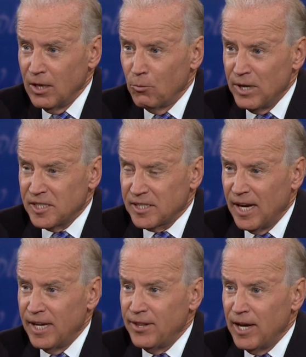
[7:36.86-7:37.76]
we
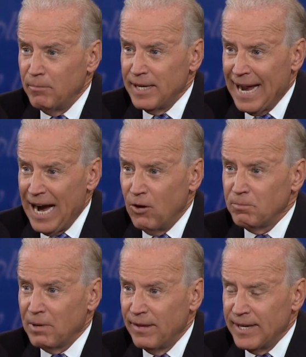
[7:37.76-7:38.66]
said they'll be
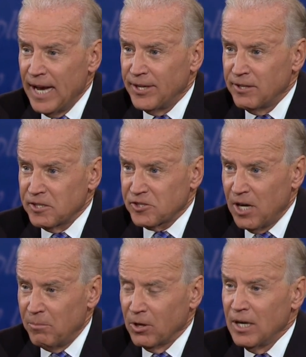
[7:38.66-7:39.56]
out by the end of the
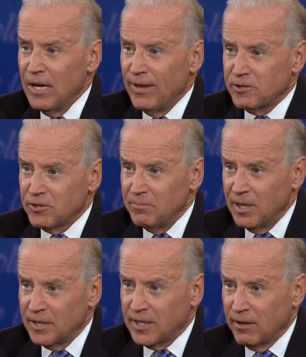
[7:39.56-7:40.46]
summer. That's what the
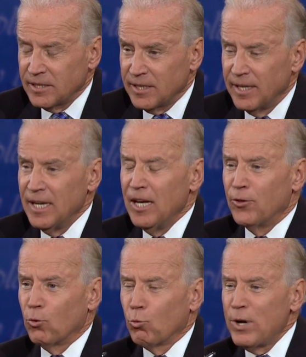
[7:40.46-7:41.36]
military said.
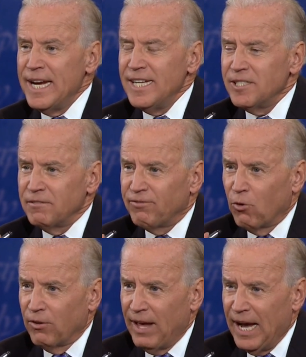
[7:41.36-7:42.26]
The reason
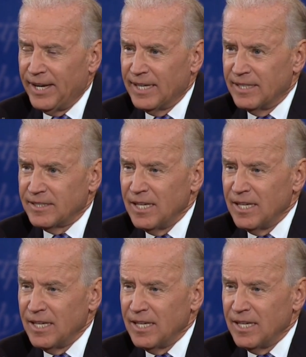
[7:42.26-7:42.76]
for that is